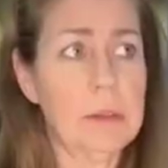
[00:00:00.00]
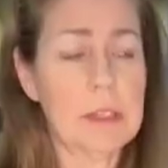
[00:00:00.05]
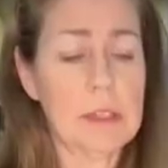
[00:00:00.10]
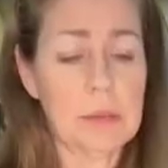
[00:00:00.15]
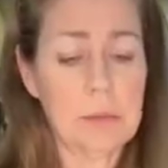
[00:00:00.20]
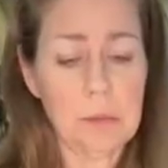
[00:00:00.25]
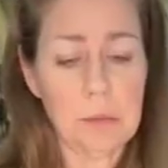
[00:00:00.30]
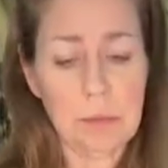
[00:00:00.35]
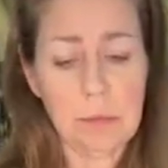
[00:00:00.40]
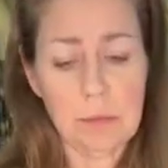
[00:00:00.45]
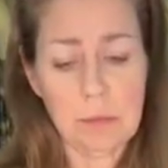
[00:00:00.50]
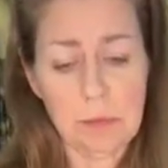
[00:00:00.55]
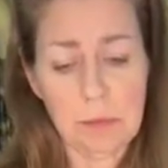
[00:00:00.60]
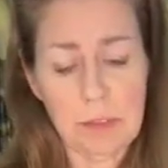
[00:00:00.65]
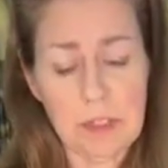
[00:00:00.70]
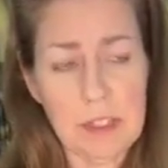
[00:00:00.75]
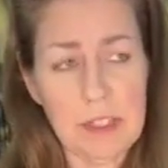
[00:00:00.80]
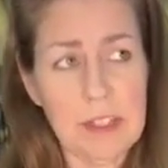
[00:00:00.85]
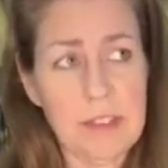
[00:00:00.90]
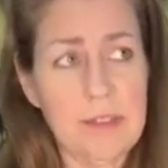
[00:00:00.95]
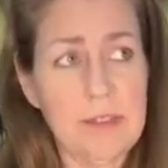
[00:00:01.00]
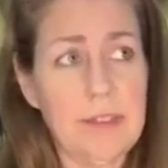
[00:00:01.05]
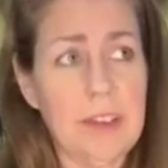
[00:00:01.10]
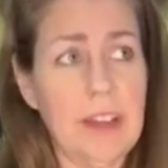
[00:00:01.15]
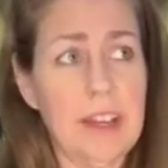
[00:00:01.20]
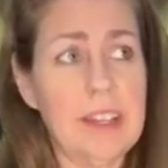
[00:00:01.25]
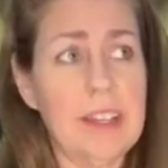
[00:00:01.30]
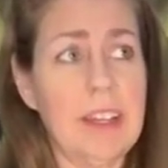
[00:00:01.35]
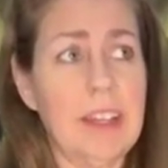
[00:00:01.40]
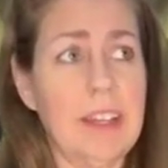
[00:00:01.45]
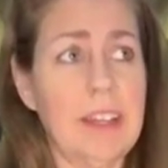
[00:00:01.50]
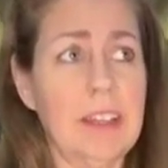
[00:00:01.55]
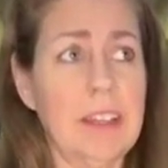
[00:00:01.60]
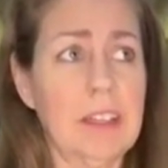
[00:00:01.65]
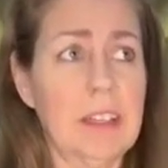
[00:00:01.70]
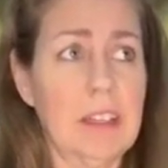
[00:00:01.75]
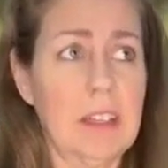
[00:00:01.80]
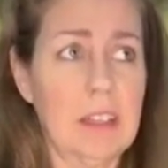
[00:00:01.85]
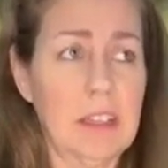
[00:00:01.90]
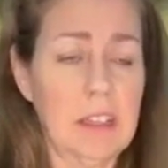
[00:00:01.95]
That was really
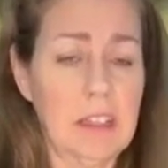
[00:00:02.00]
funny.